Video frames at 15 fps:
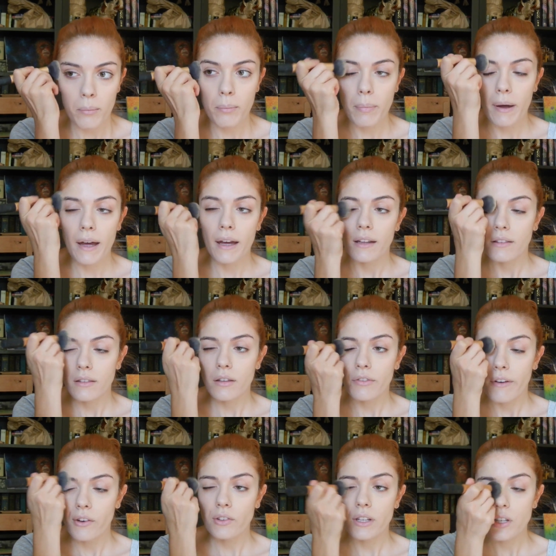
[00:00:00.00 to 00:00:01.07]
But the
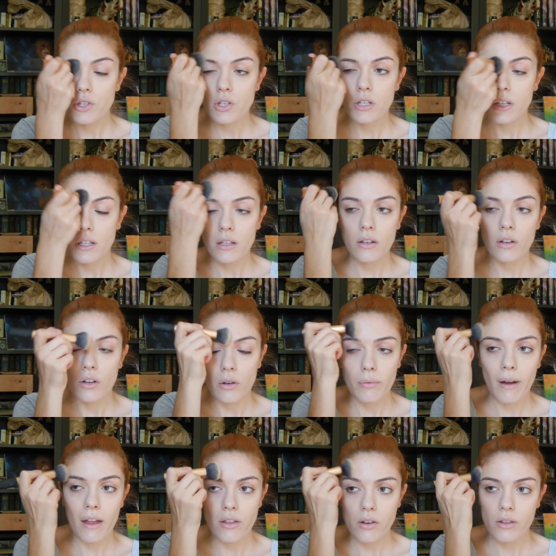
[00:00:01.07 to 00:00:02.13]
foundation, or
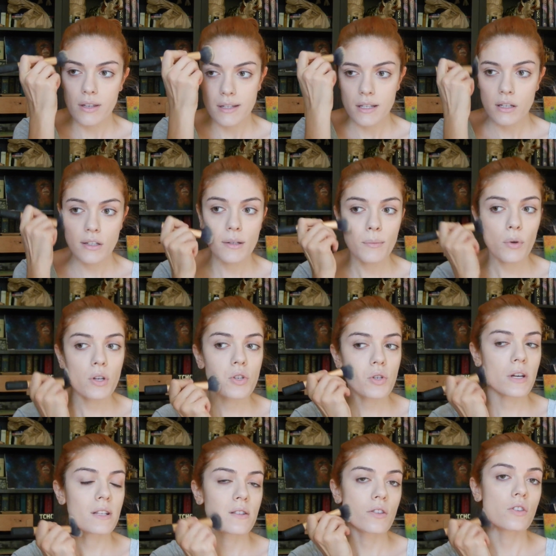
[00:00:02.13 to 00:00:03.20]
rather this tinted
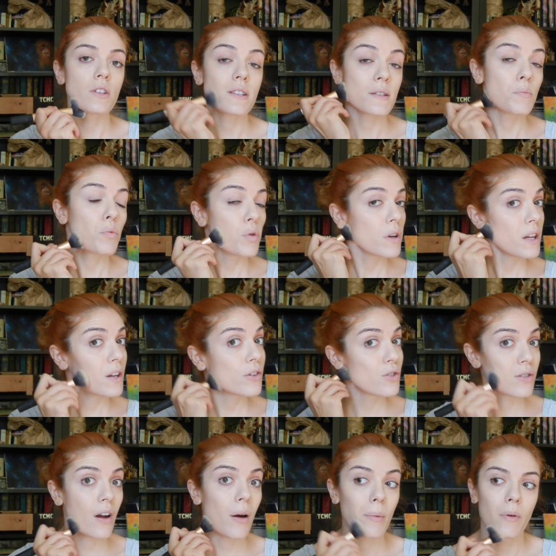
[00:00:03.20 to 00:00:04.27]
moisturizer, does a pretty good
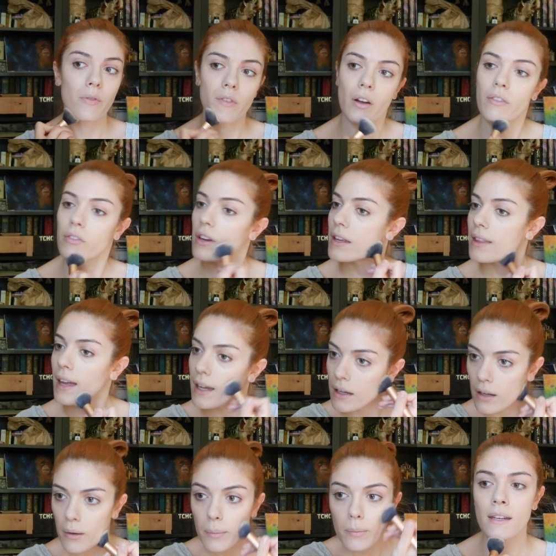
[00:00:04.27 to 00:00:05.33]
job of covering that
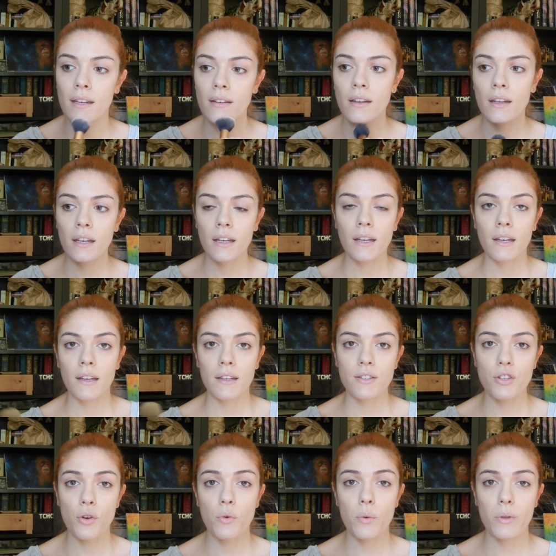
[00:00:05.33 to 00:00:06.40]
up.
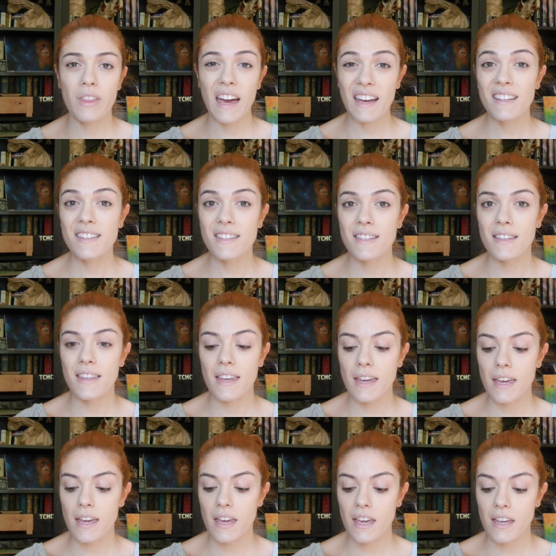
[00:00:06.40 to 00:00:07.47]
So that's
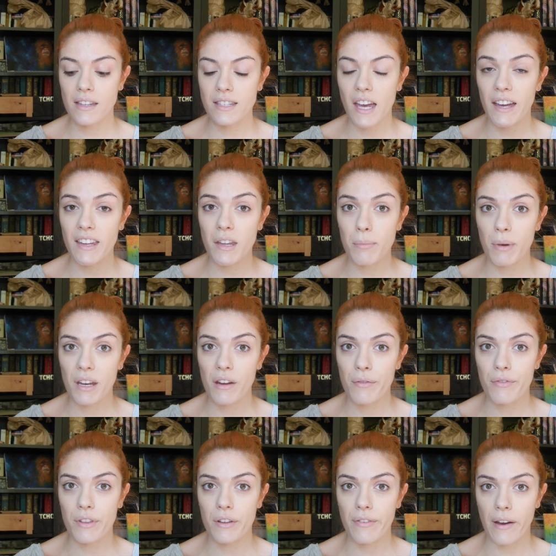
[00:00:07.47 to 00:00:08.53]
the tiny bit
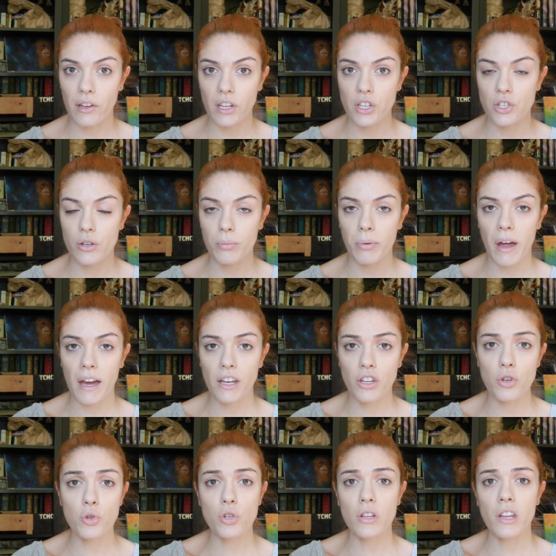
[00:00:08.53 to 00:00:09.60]
of the foundation applied.
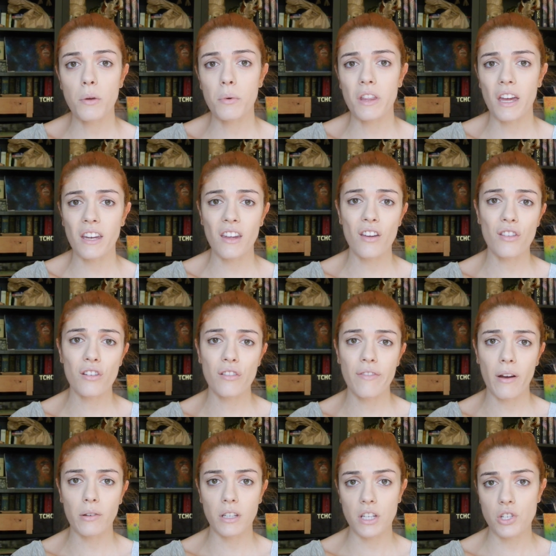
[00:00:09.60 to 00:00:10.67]
Usually with any other
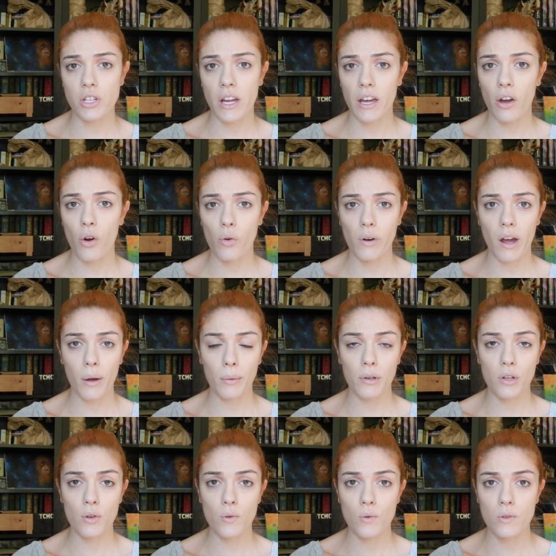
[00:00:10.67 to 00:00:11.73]
foundation I own, I would
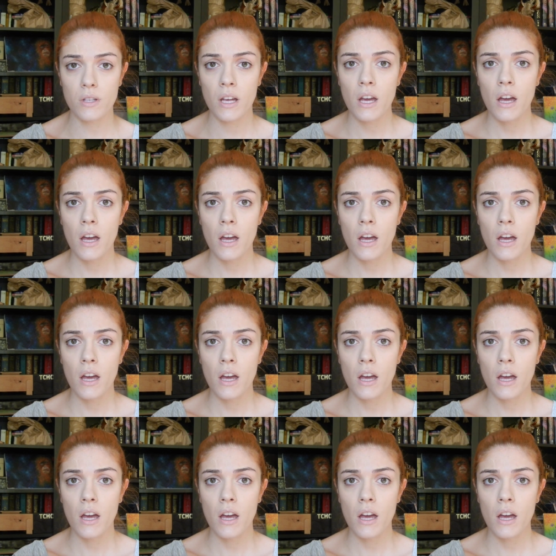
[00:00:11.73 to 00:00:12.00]
use